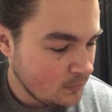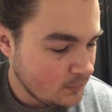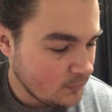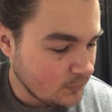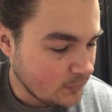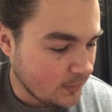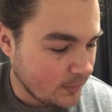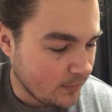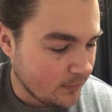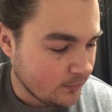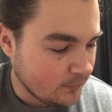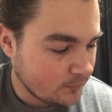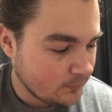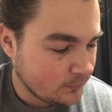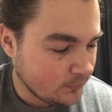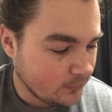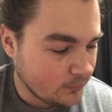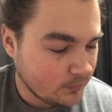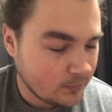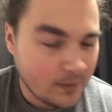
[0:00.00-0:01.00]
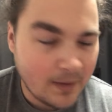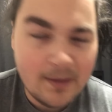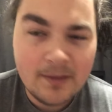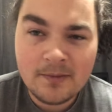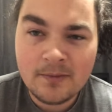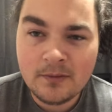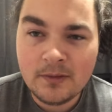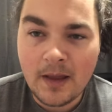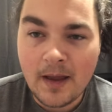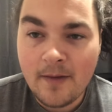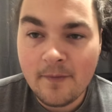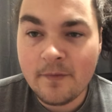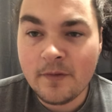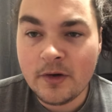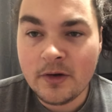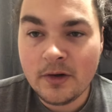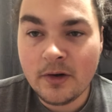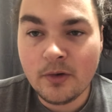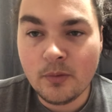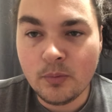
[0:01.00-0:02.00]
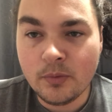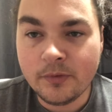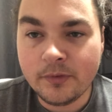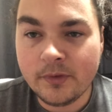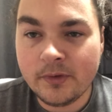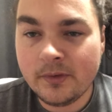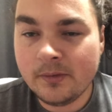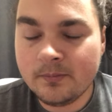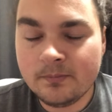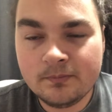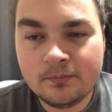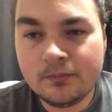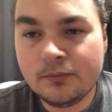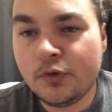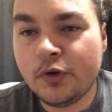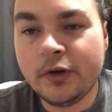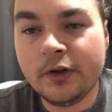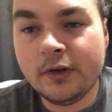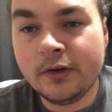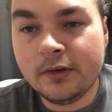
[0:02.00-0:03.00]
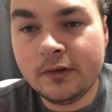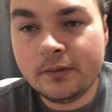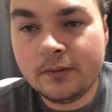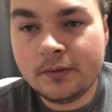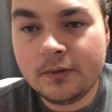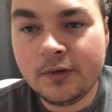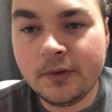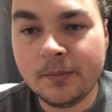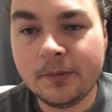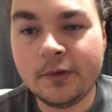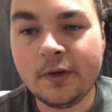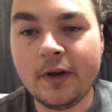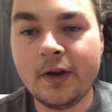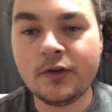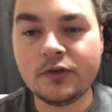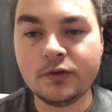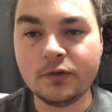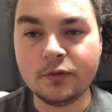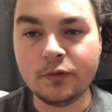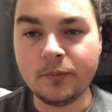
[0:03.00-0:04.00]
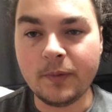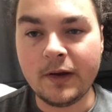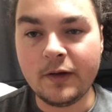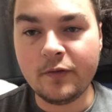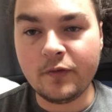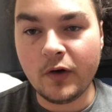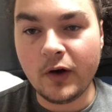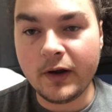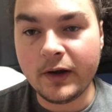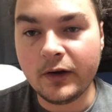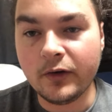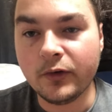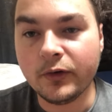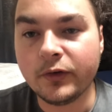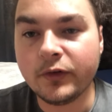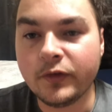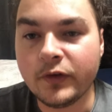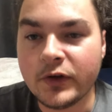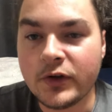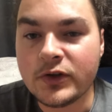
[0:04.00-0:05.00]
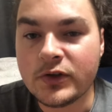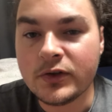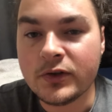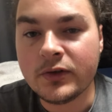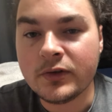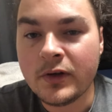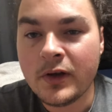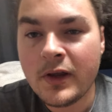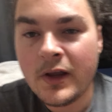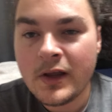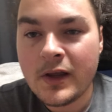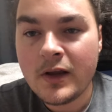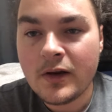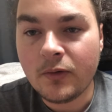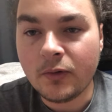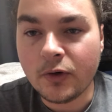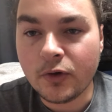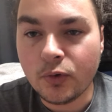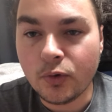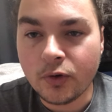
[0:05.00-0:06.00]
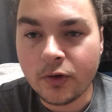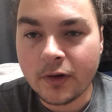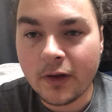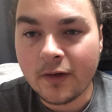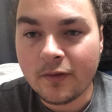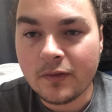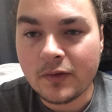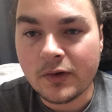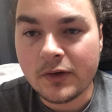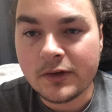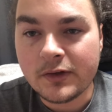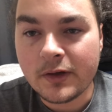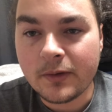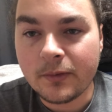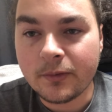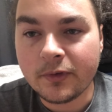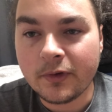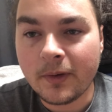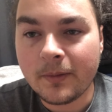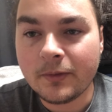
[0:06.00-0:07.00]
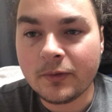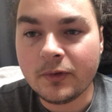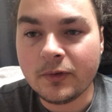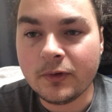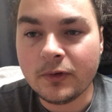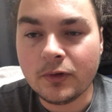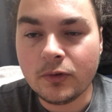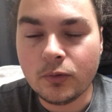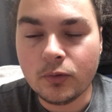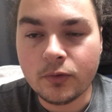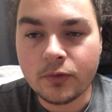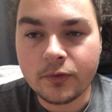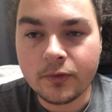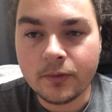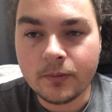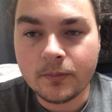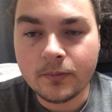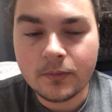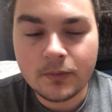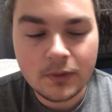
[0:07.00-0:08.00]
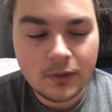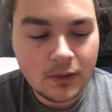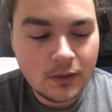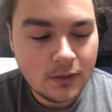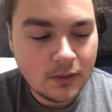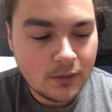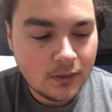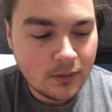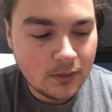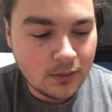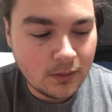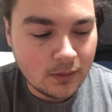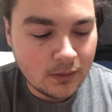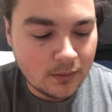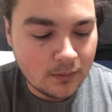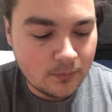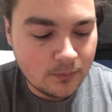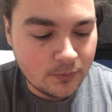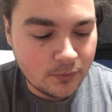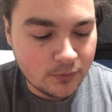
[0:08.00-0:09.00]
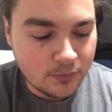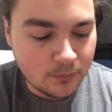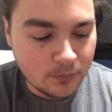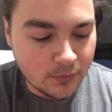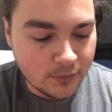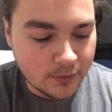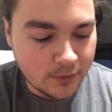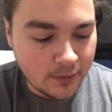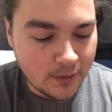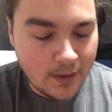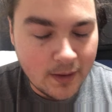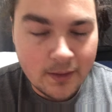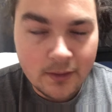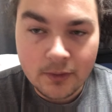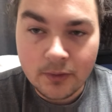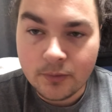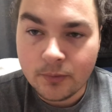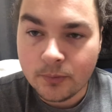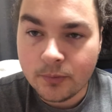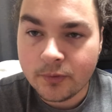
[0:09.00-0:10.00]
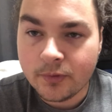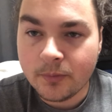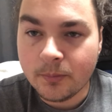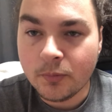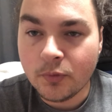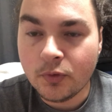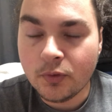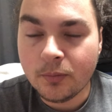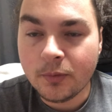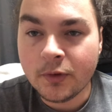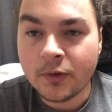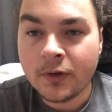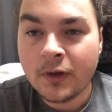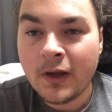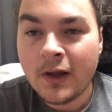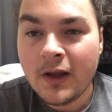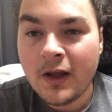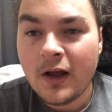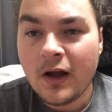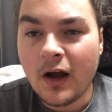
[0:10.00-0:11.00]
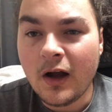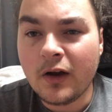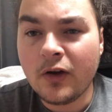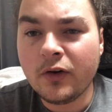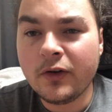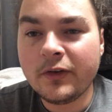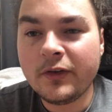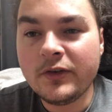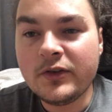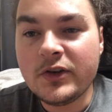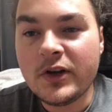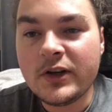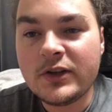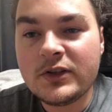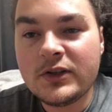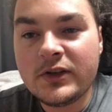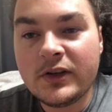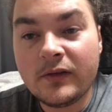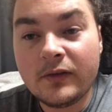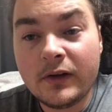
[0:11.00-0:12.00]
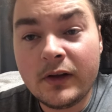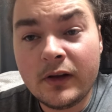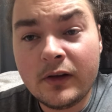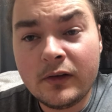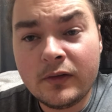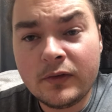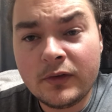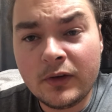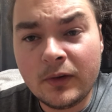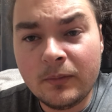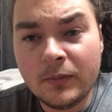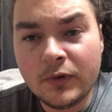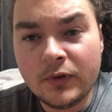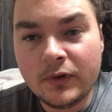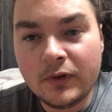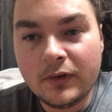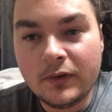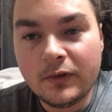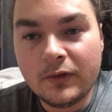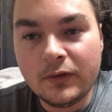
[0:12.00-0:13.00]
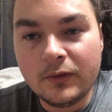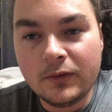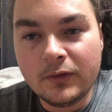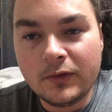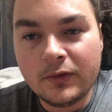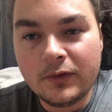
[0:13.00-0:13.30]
yeah, so that that video was pretty substantial for me, finding those fish and recording that footage. That was absolutely awesome. uh, I really want to get out there and do it some more, but I got a suggestion the other day of someone to